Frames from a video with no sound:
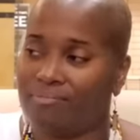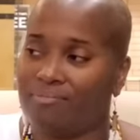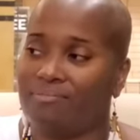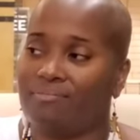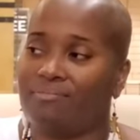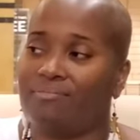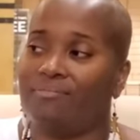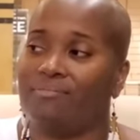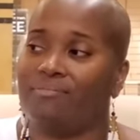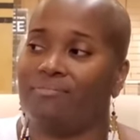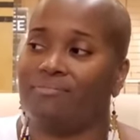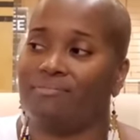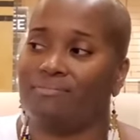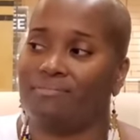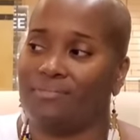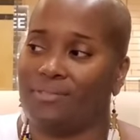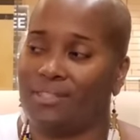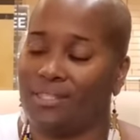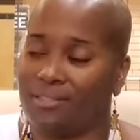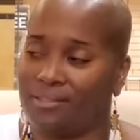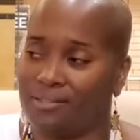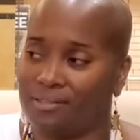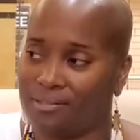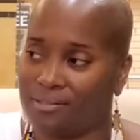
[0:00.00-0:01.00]

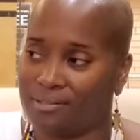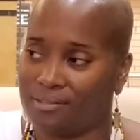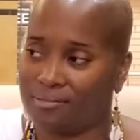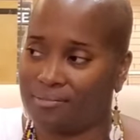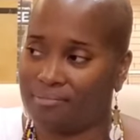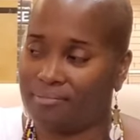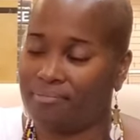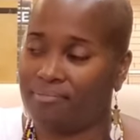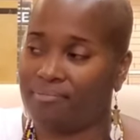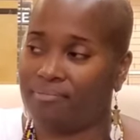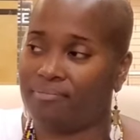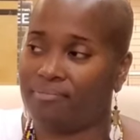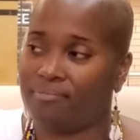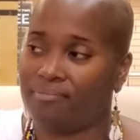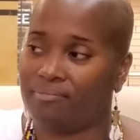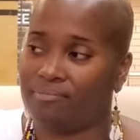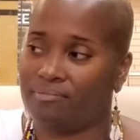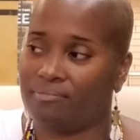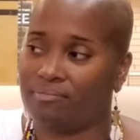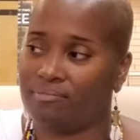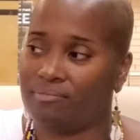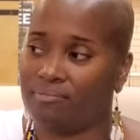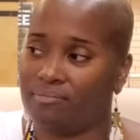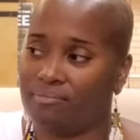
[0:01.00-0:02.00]

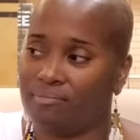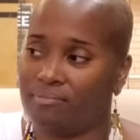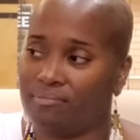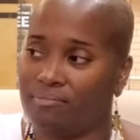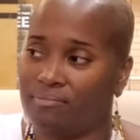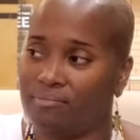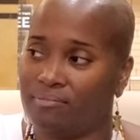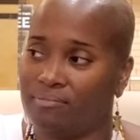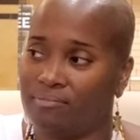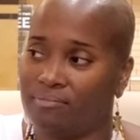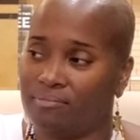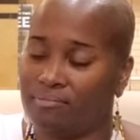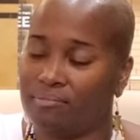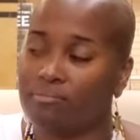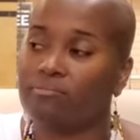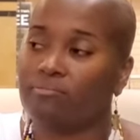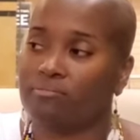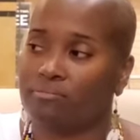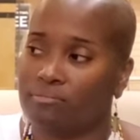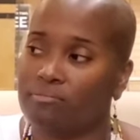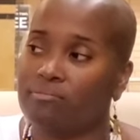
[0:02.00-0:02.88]
(silent)